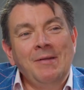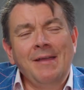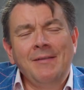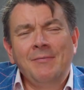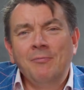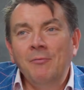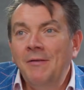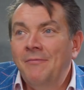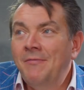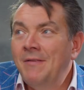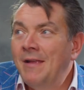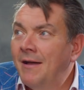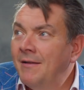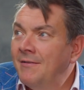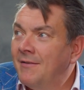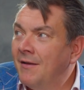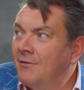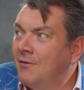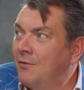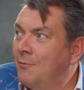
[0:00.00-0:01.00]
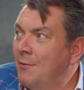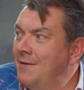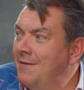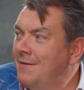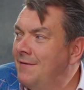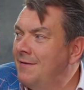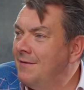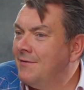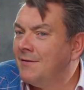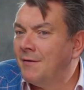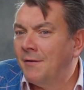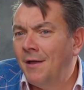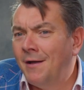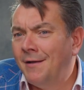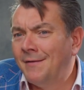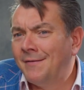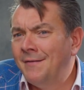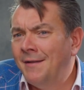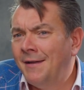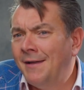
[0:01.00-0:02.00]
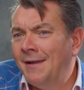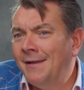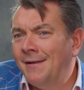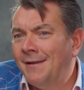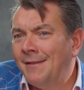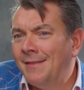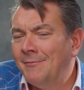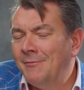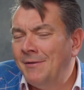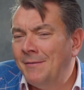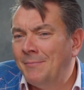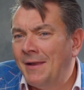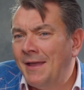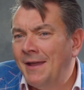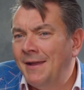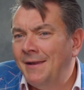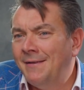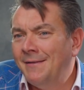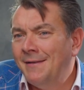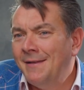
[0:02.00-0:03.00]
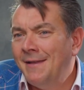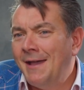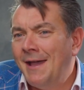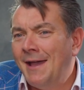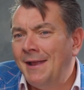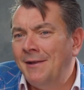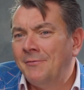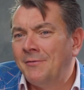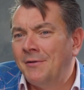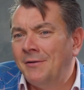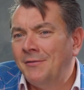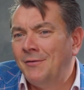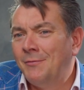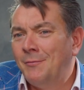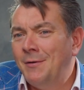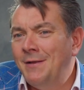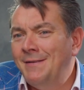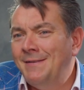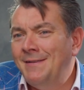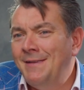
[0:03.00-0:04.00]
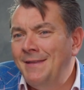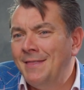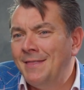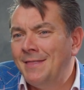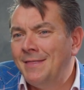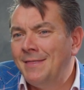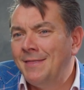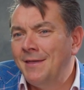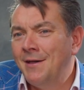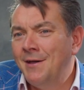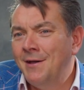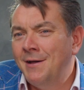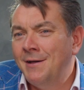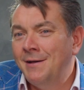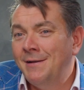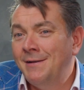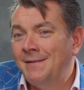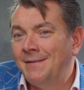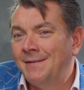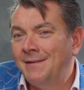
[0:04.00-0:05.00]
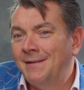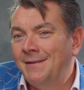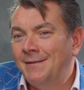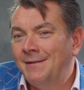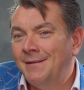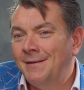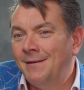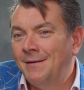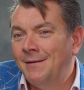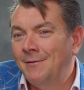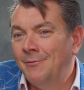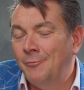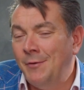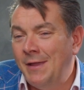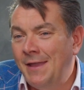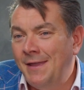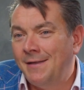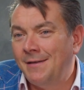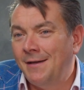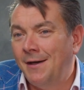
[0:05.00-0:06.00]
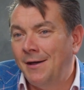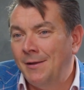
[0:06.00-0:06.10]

but it's our 20... So last night, I think we played, and it was our 23rd week